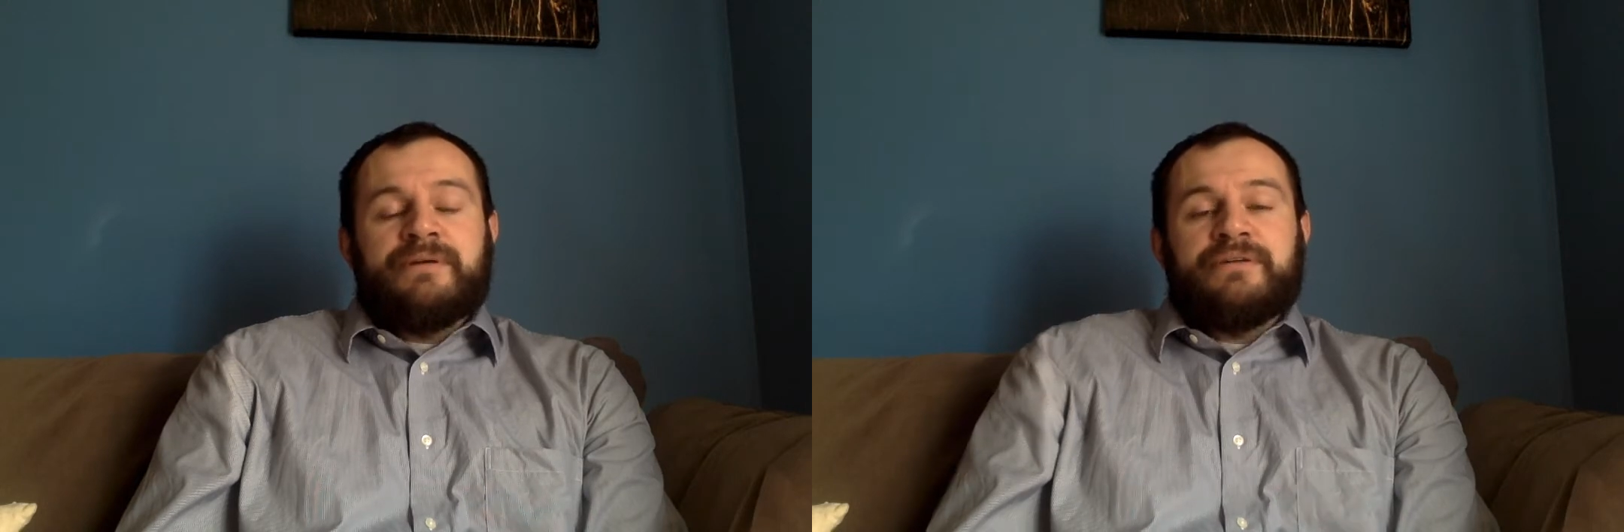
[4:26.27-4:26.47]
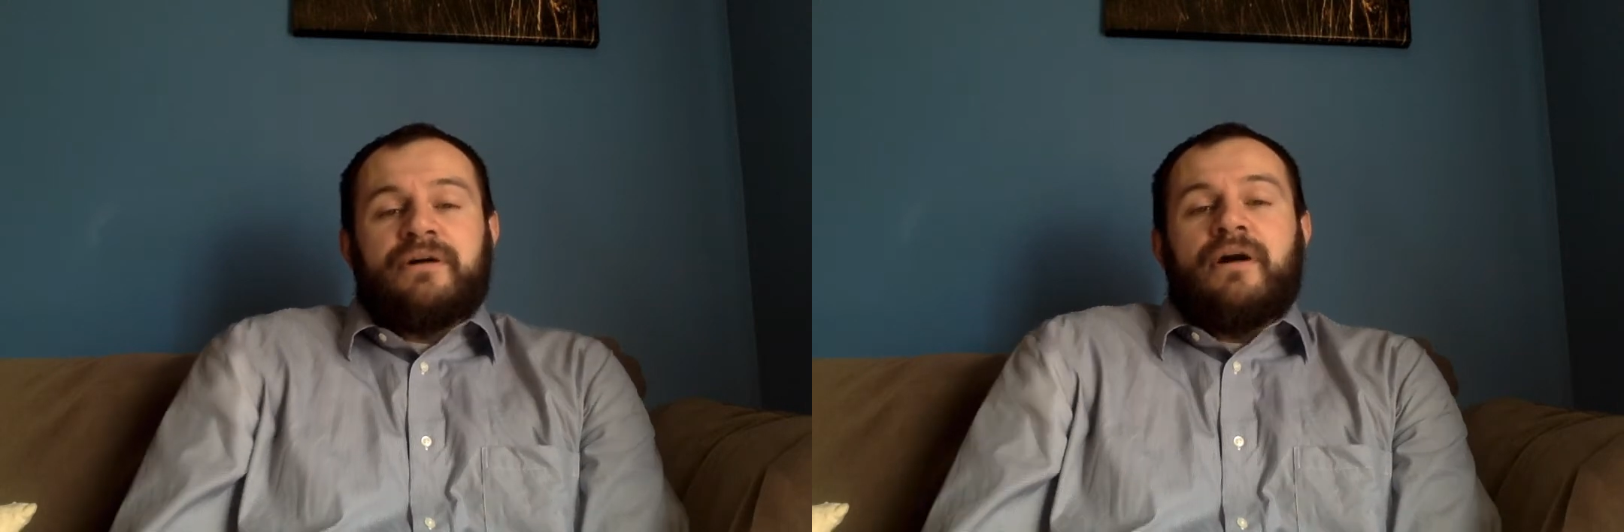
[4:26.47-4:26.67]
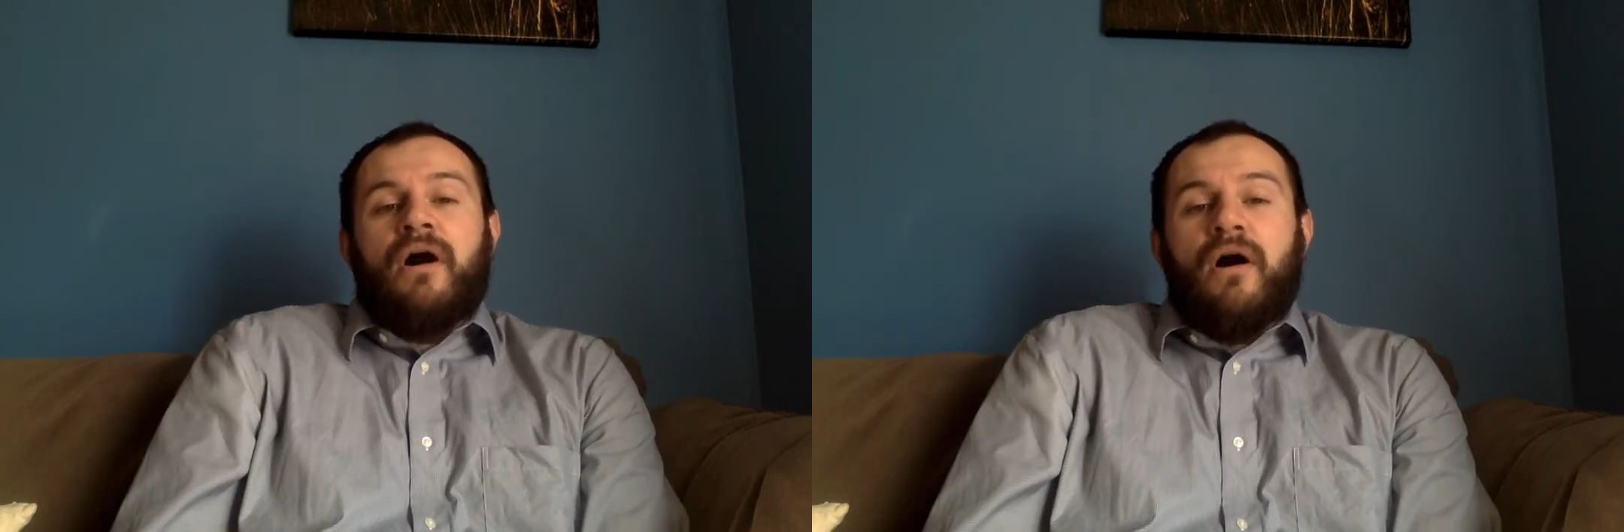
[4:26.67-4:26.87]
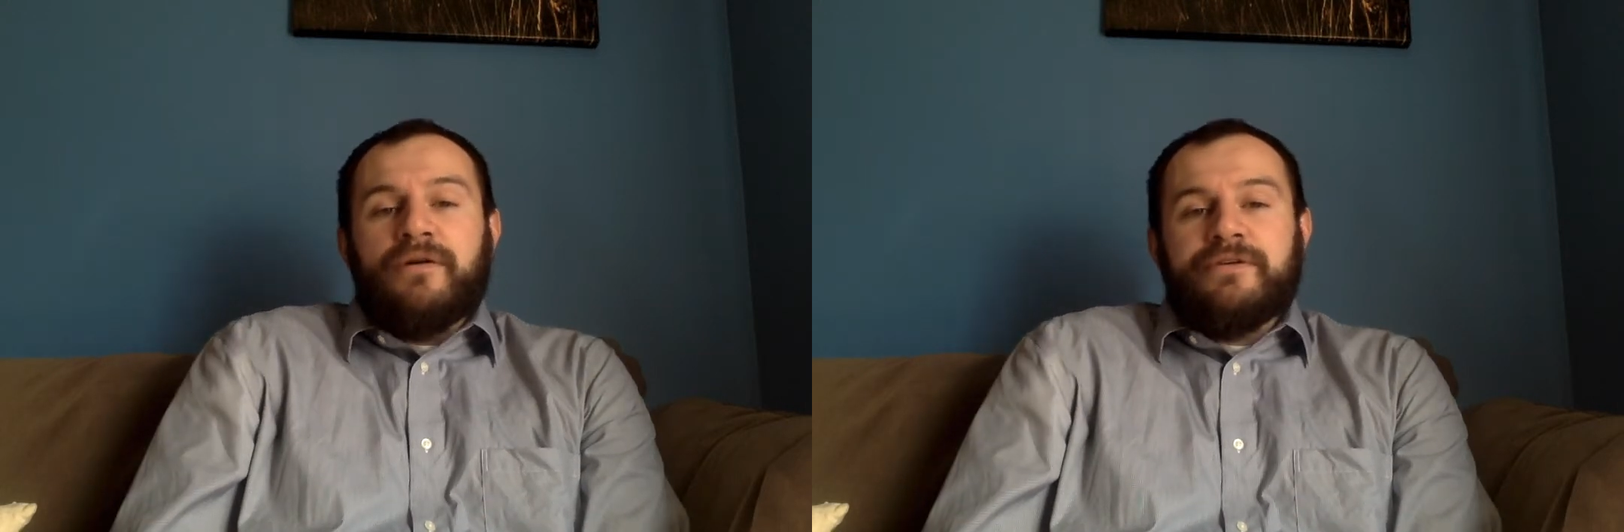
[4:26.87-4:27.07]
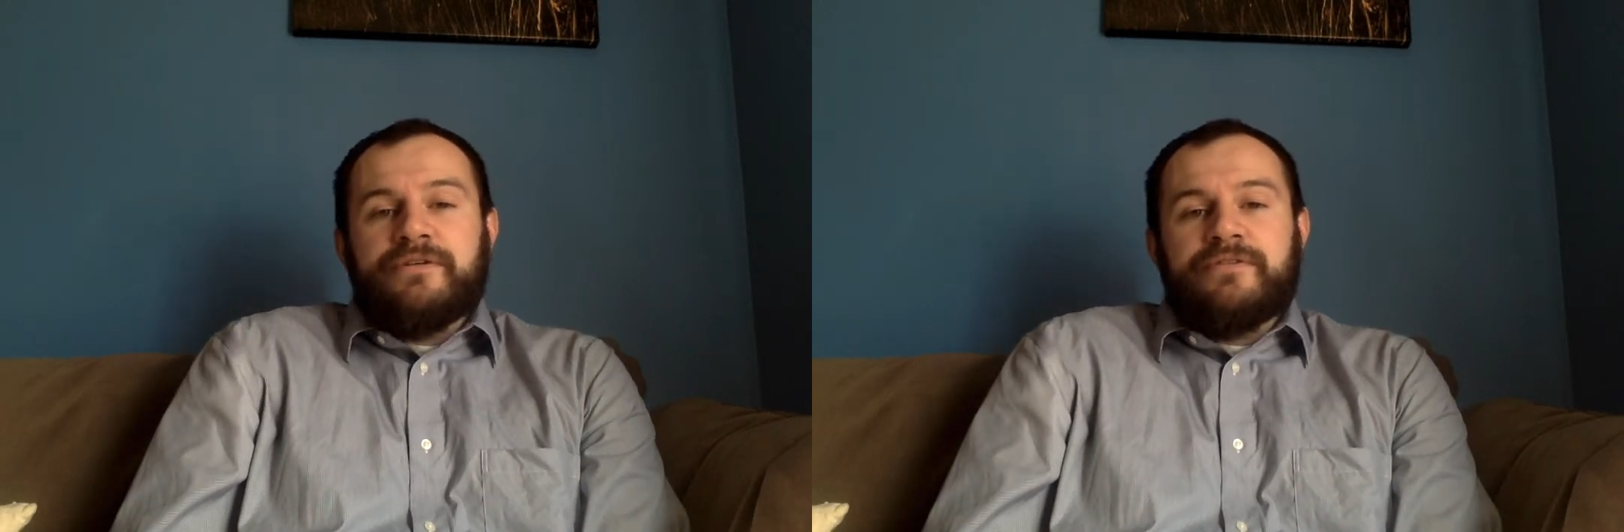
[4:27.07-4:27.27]
but not
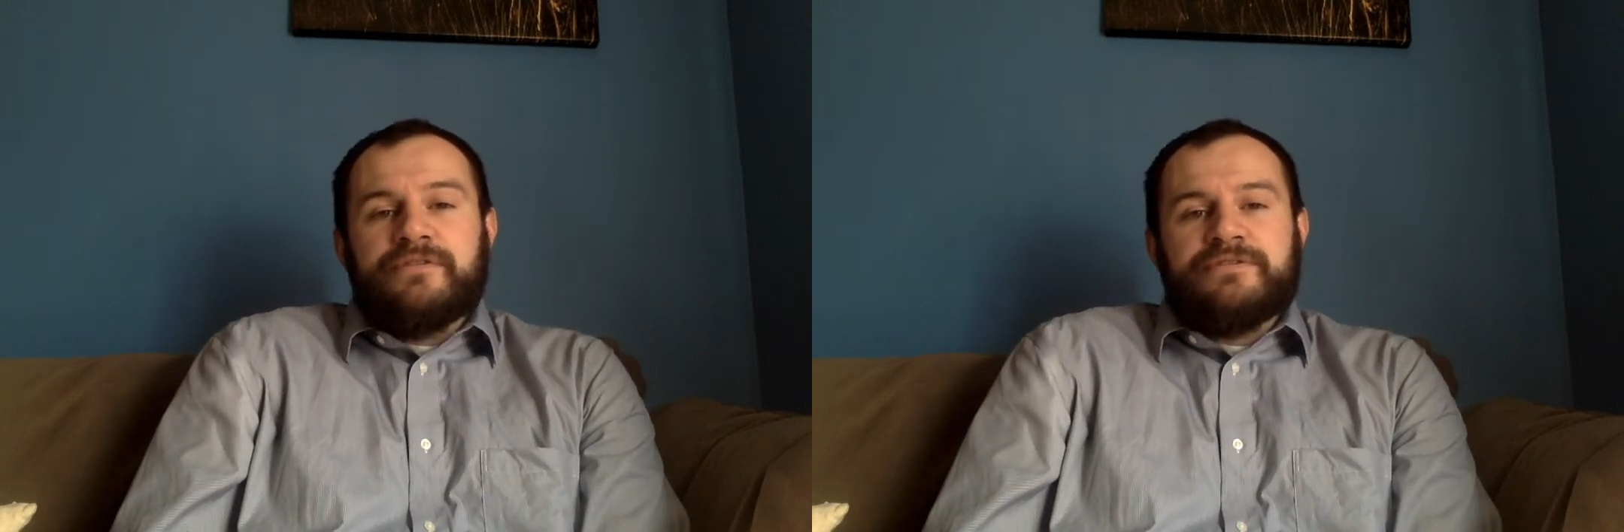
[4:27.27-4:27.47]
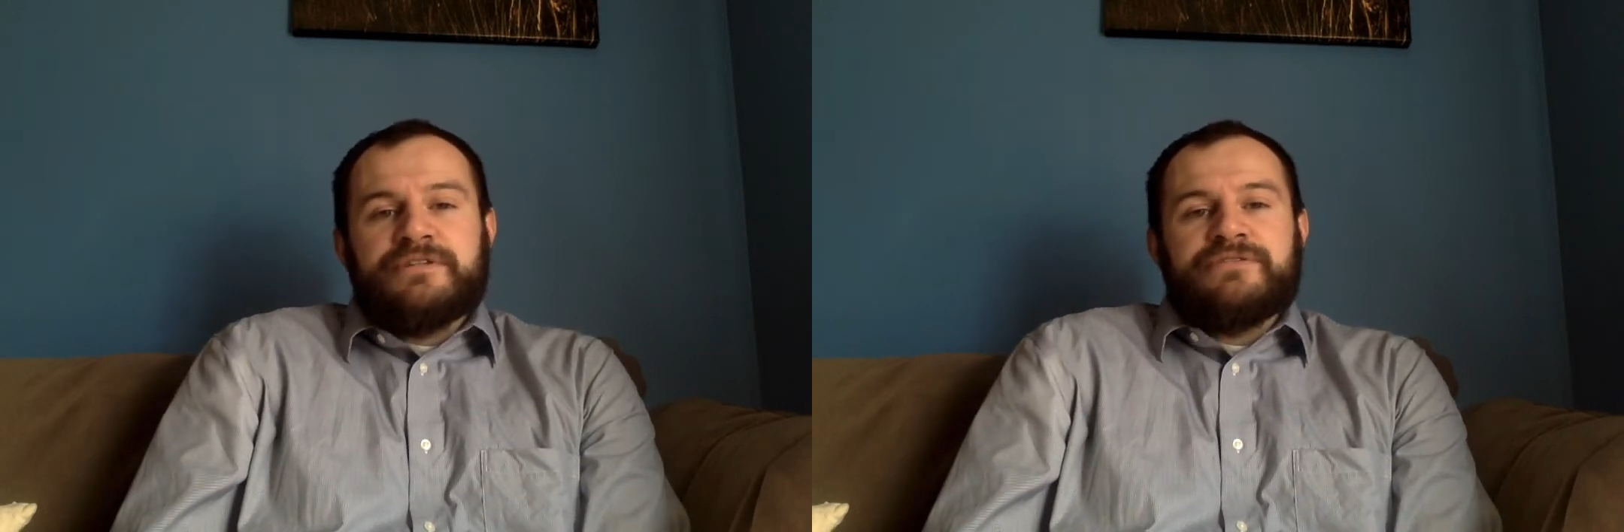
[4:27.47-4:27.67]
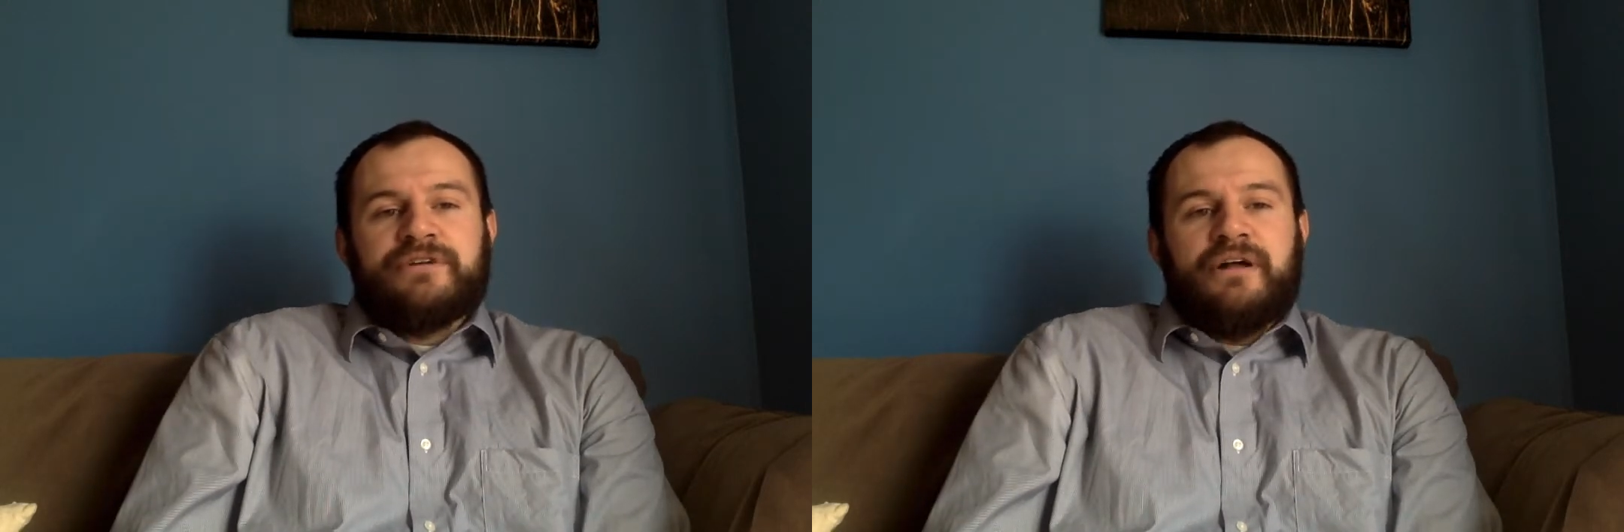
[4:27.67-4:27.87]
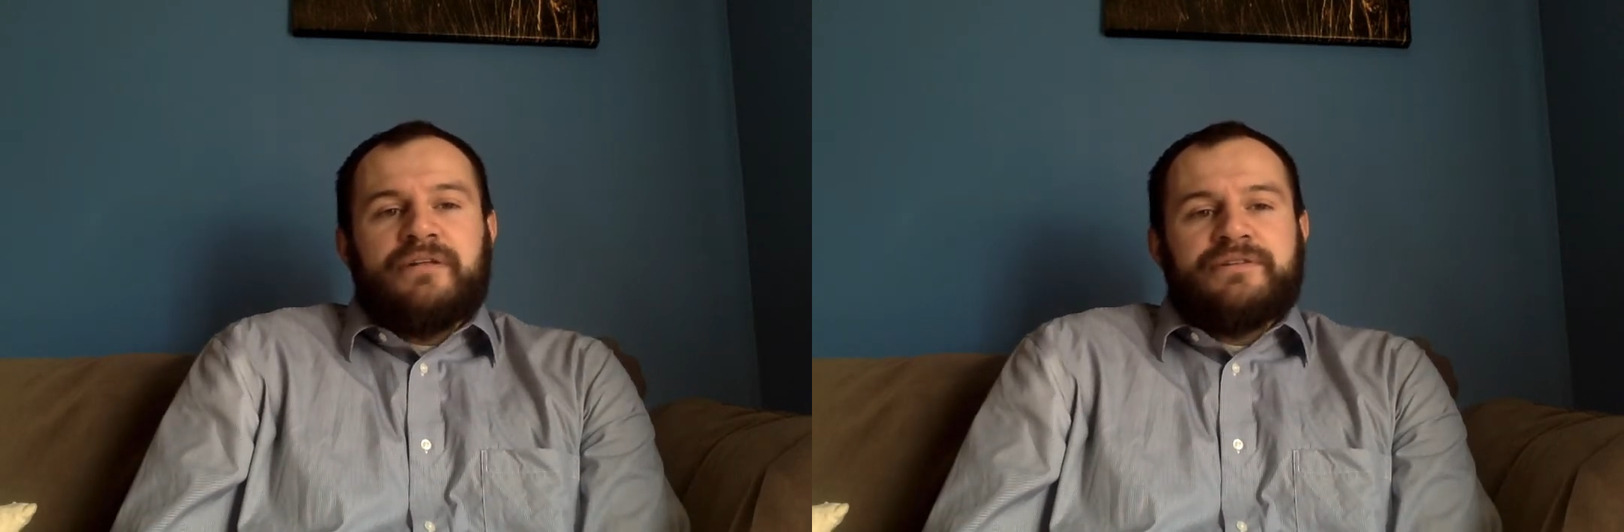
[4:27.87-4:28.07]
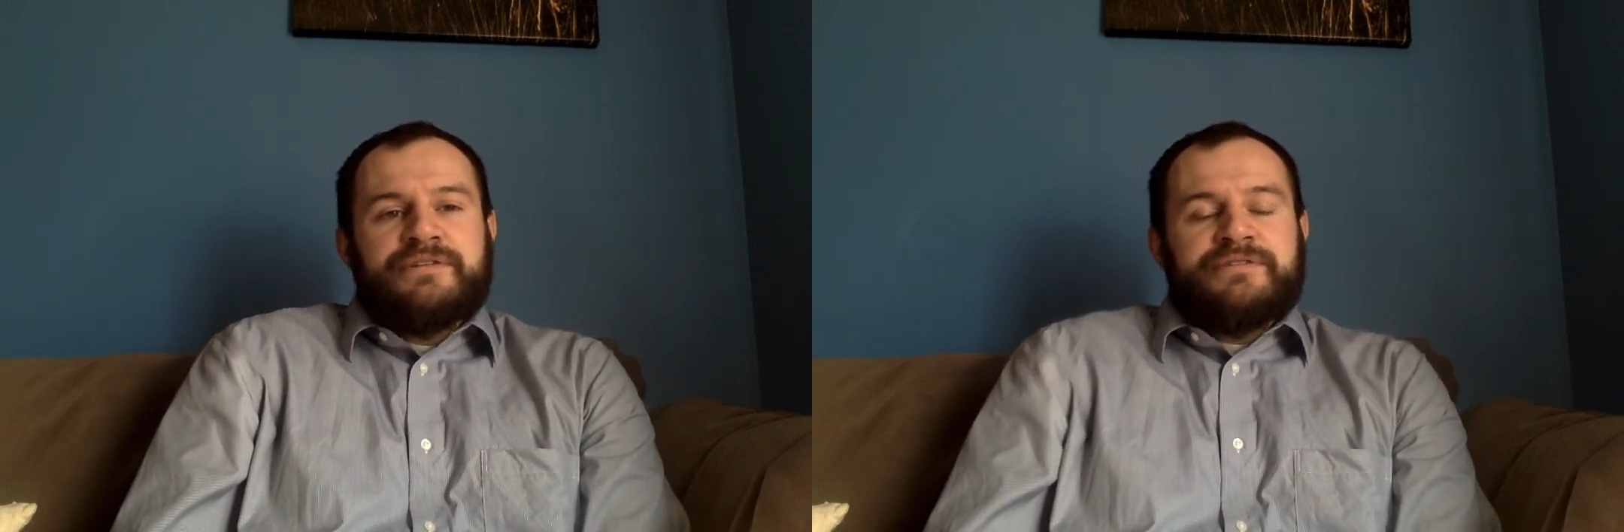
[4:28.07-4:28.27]
all universities or
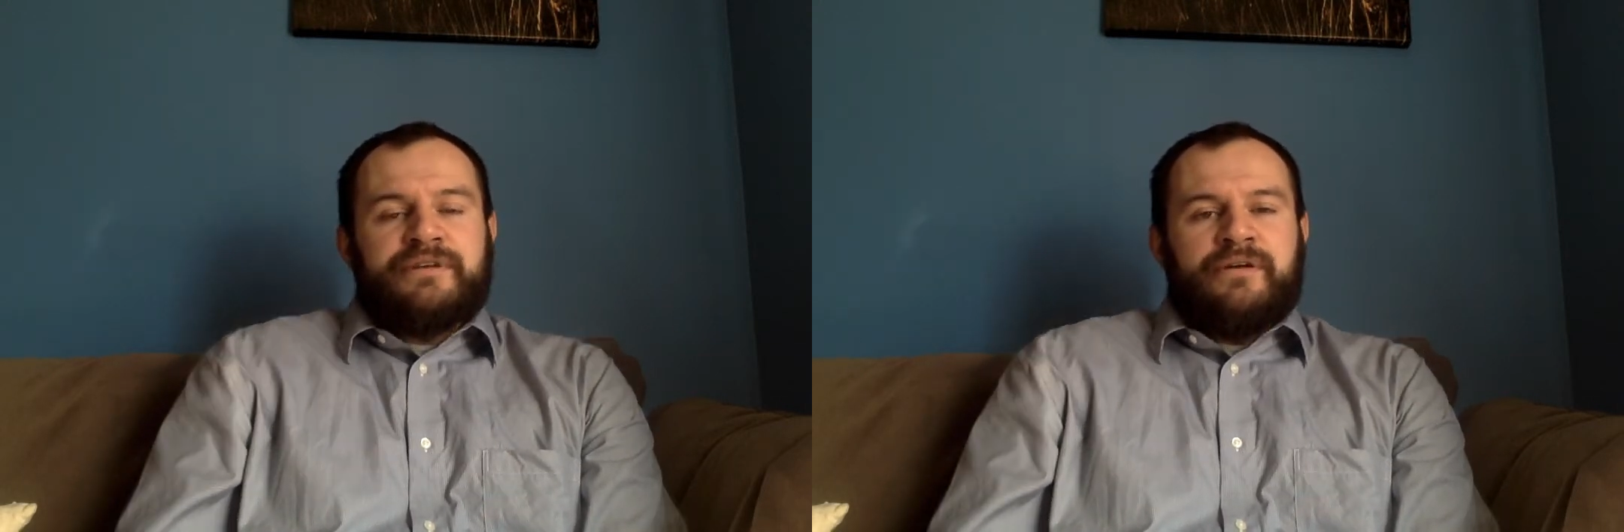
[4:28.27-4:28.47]
colleges